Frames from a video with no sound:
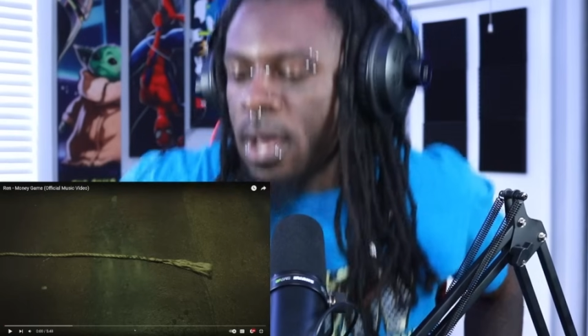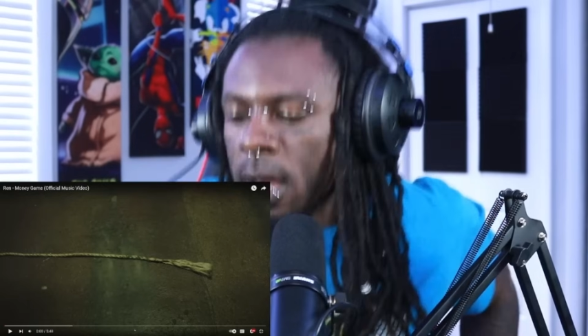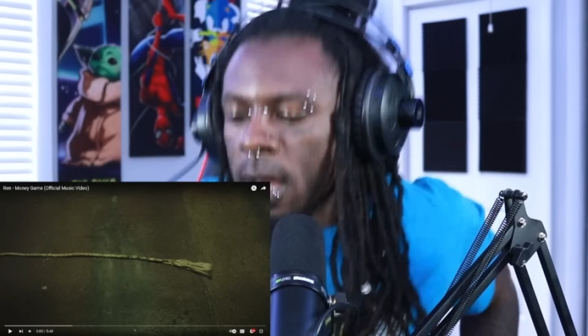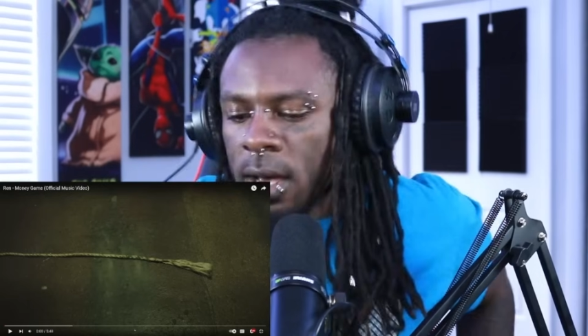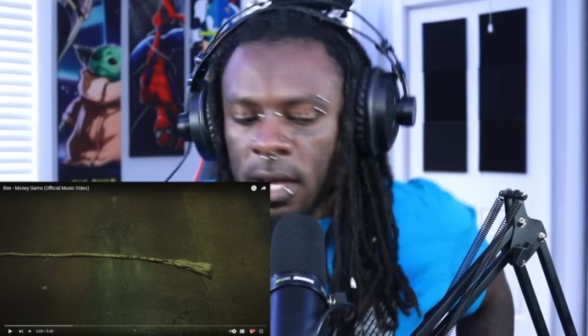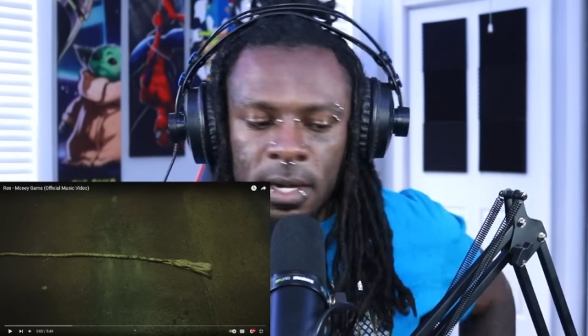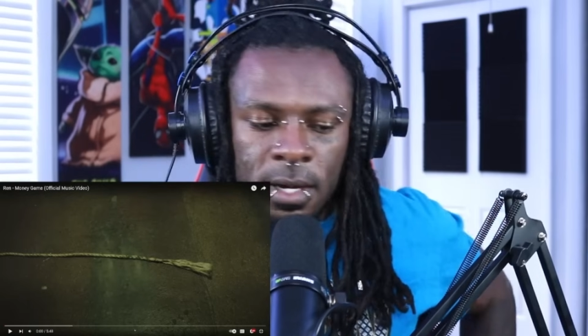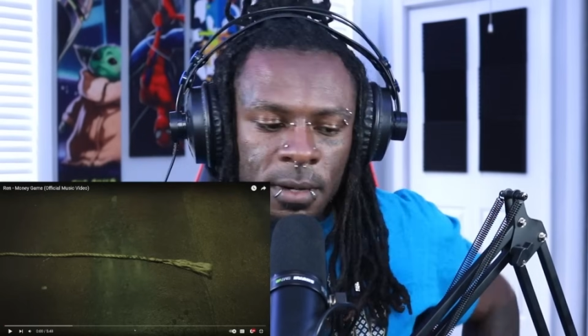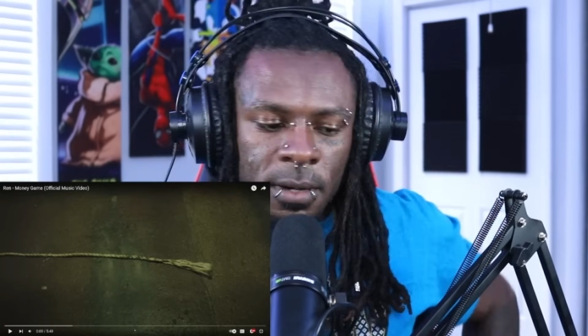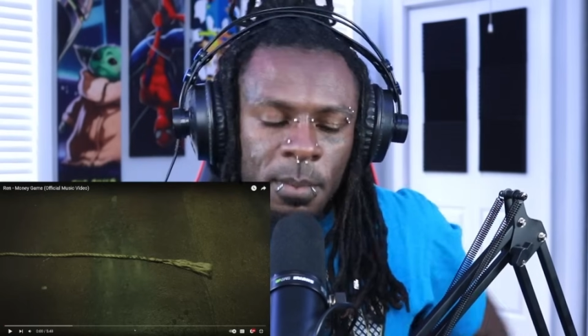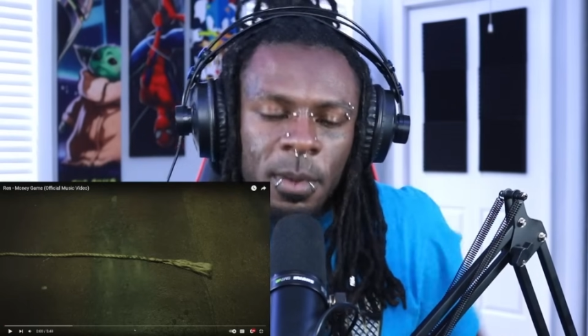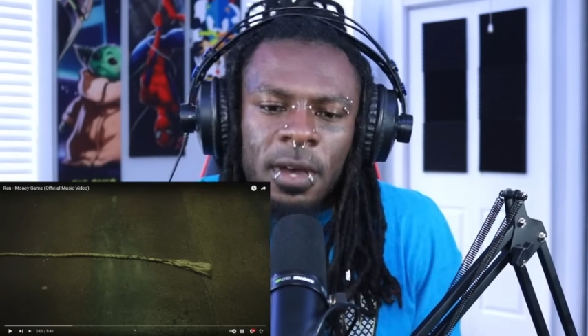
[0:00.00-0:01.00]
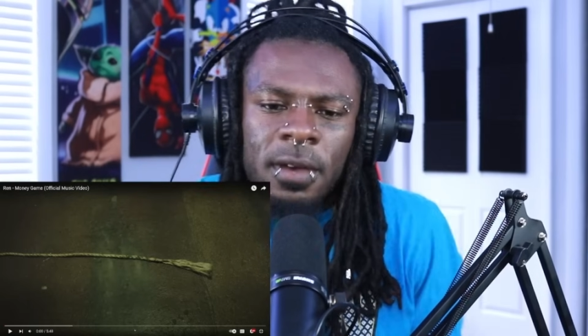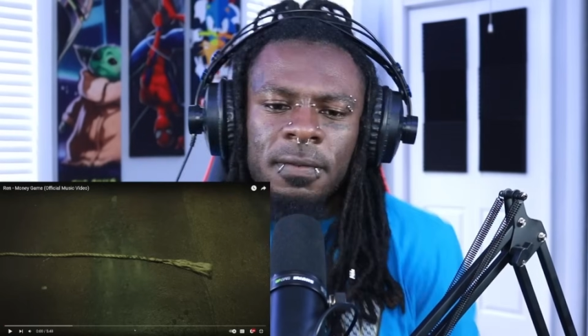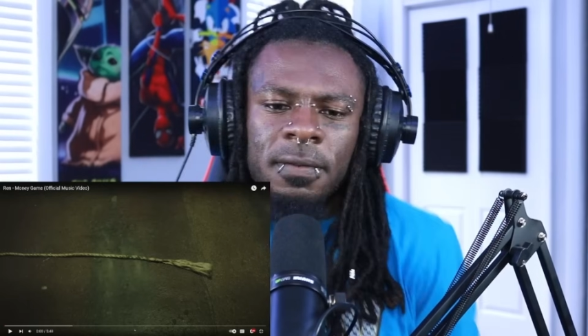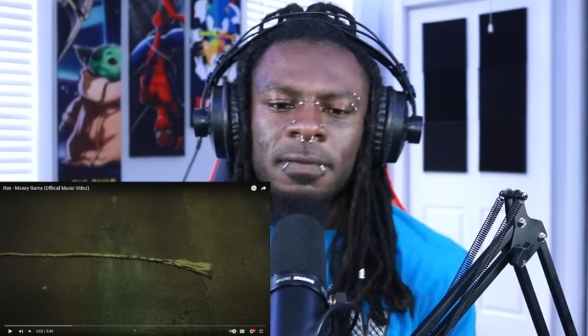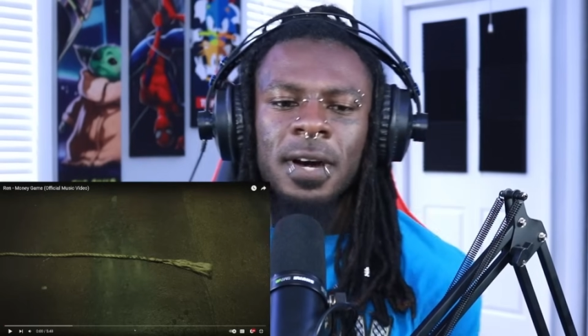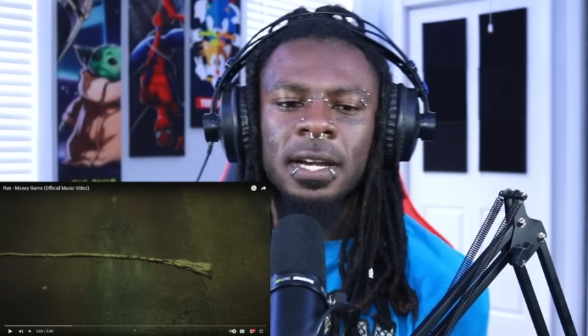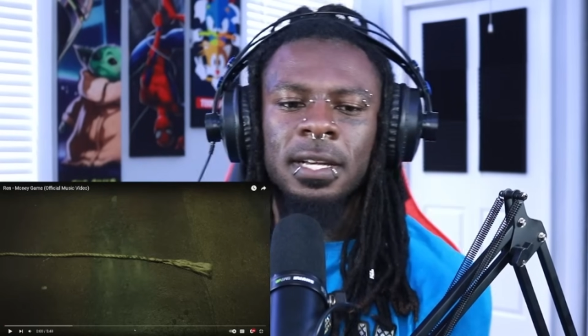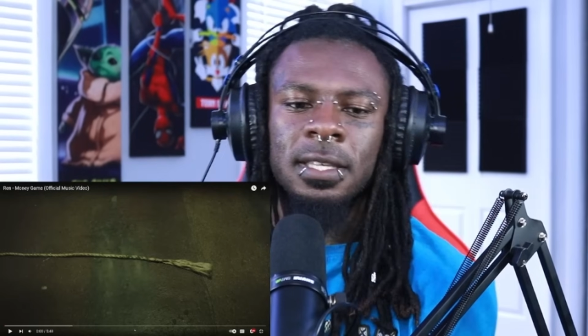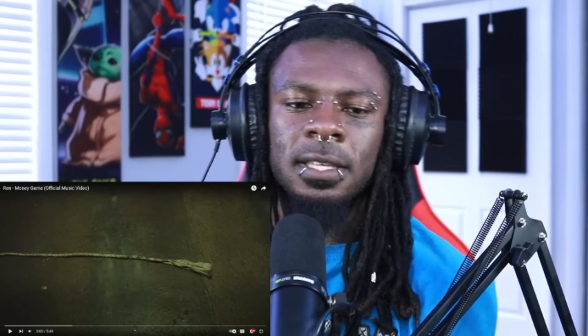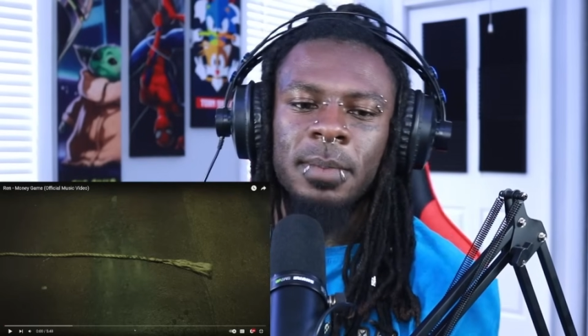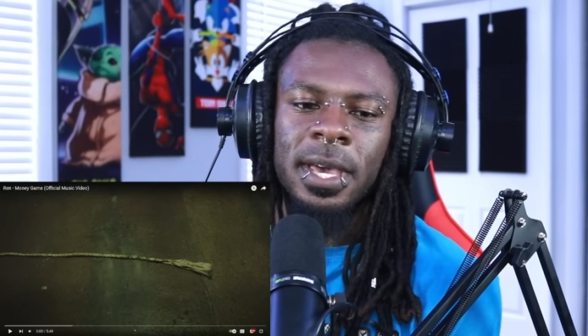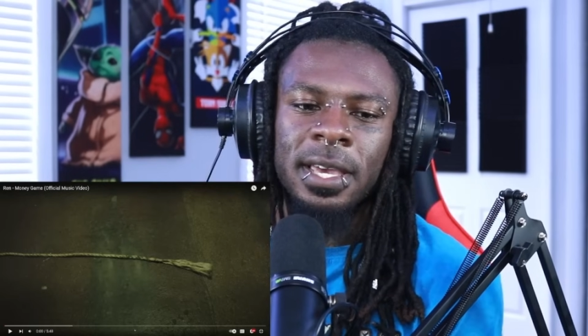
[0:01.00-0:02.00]
But
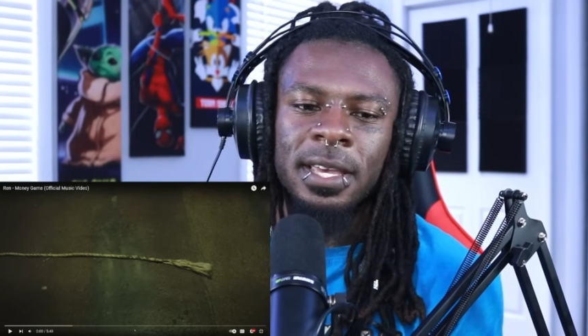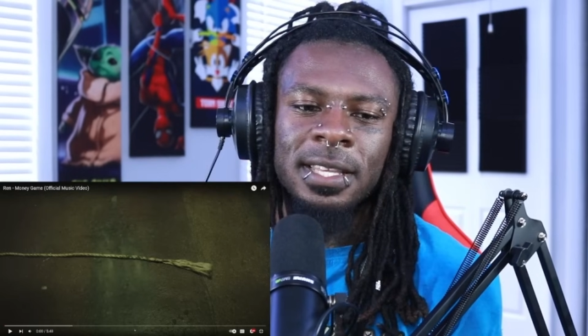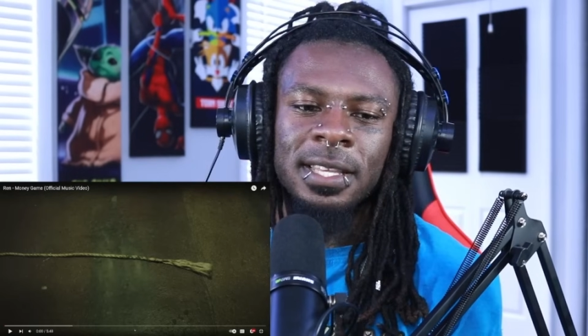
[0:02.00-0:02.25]
finally, man,